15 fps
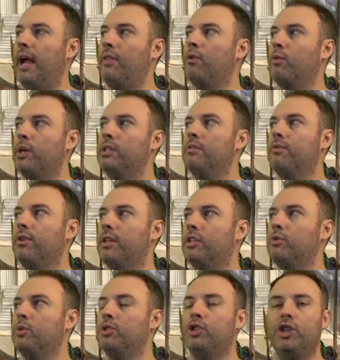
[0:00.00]
and the reason for
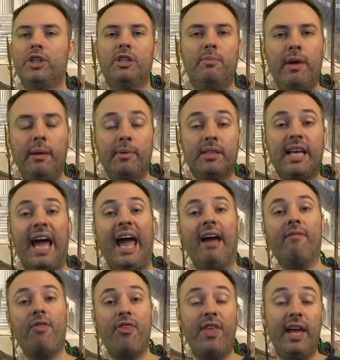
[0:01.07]
this was just to be able to
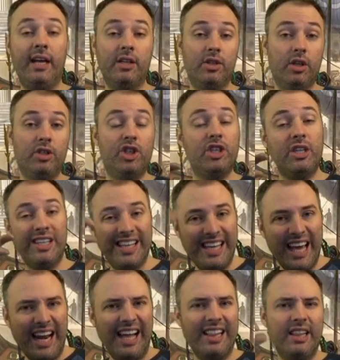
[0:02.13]
have things, just to
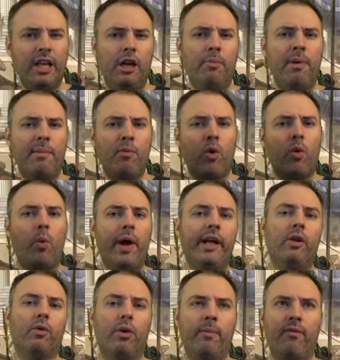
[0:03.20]
get a little bit more
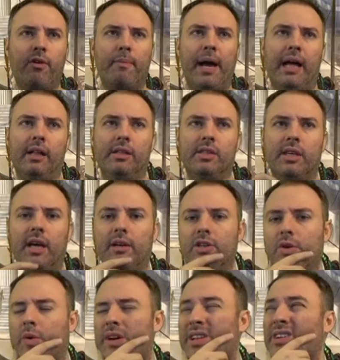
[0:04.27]
wiggle room for balancing,
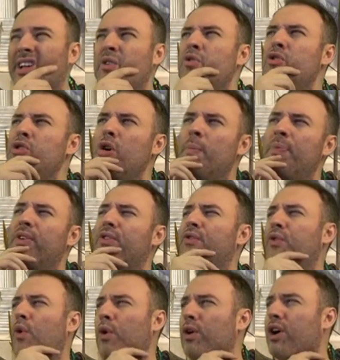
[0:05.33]
to where they're like, ooh, this
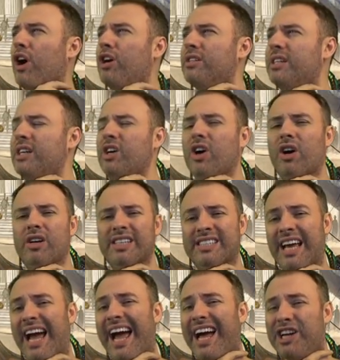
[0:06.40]
four costing card
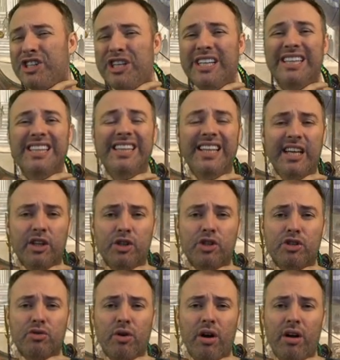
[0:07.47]
is actually a little
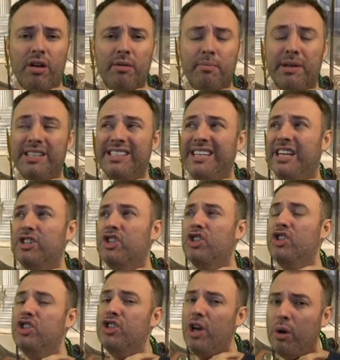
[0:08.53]
strong, but it's not
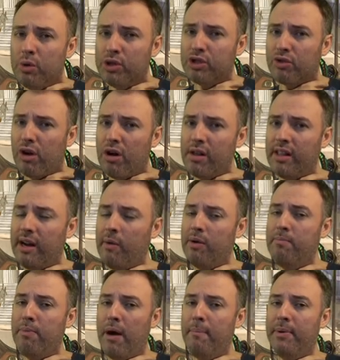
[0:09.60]
so strong that I
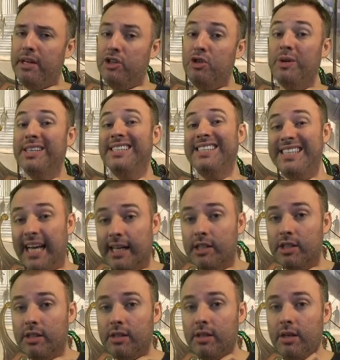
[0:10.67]
would bump it to a
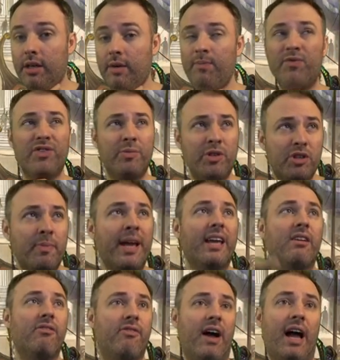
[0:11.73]
six. So let me just make
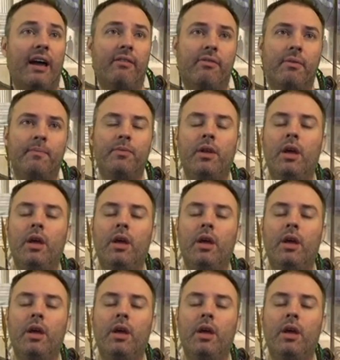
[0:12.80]
it a five.